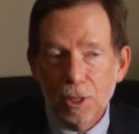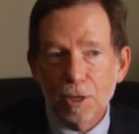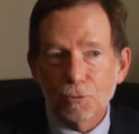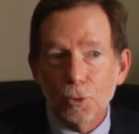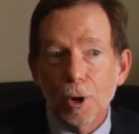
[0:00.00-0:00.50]

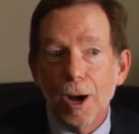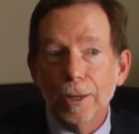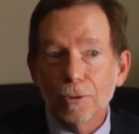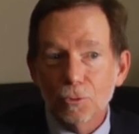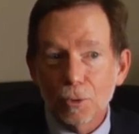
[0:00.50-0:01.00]
if we're
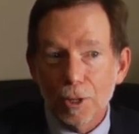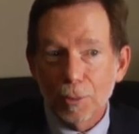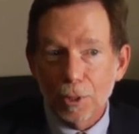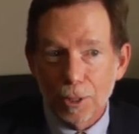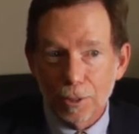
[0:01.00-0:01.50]
honest with
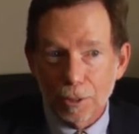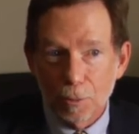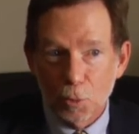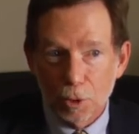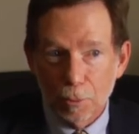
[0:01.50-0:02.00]
them and telling
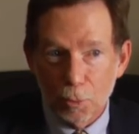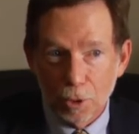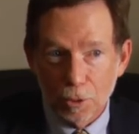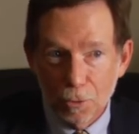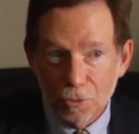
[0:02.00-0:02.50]
them what the
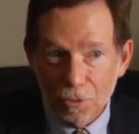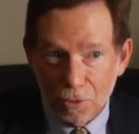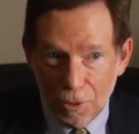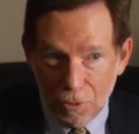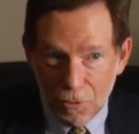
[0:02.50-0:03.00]

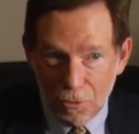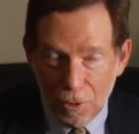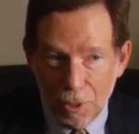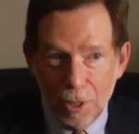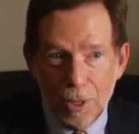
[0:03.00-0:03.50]
prognosis is,
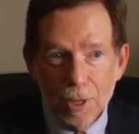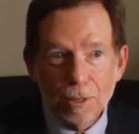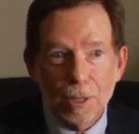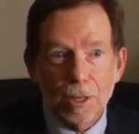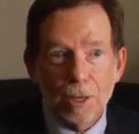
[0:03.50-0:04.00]

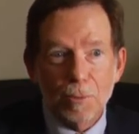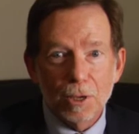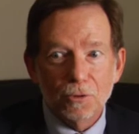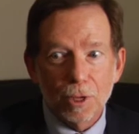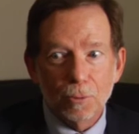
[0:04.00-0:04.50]
then they
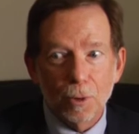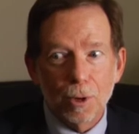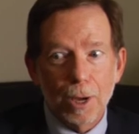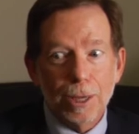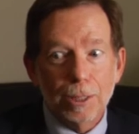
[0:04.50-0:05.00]
may say,
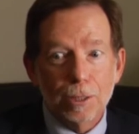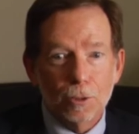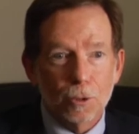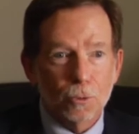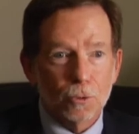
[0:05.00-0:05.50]
well, I need
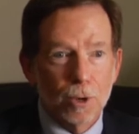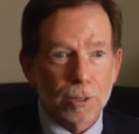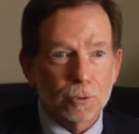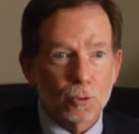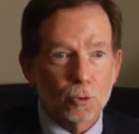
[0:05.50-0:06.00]
to go
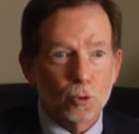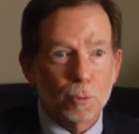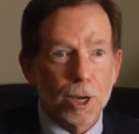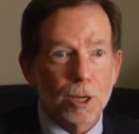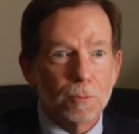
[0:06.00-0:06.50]
talk to
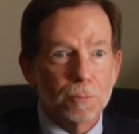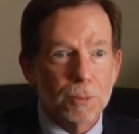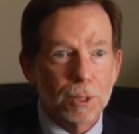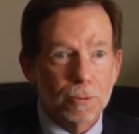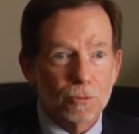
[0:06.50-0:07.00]
my
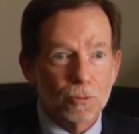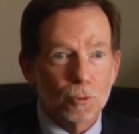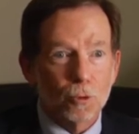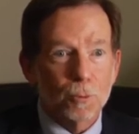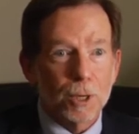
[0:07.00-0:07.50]

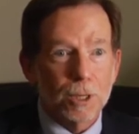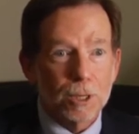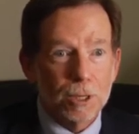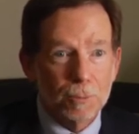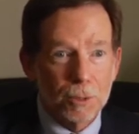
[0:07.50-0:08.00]
minister, my
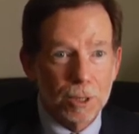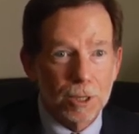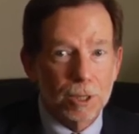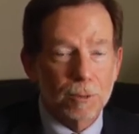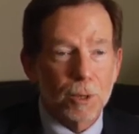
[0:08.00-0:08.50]

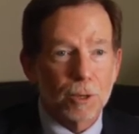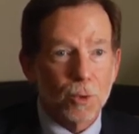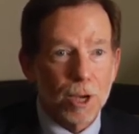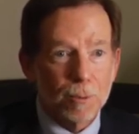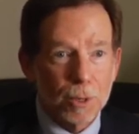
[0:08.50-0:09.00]
imam, my
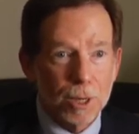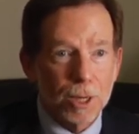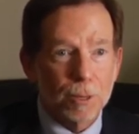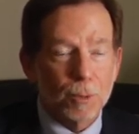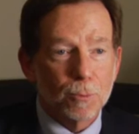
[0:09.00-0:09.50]

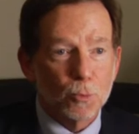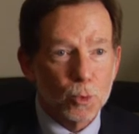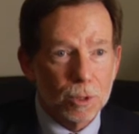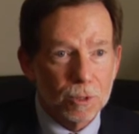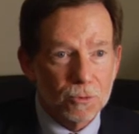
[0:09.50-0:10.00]
rabbi, my
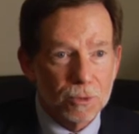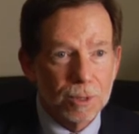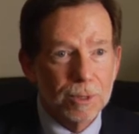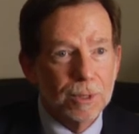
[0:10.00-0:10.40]
priest.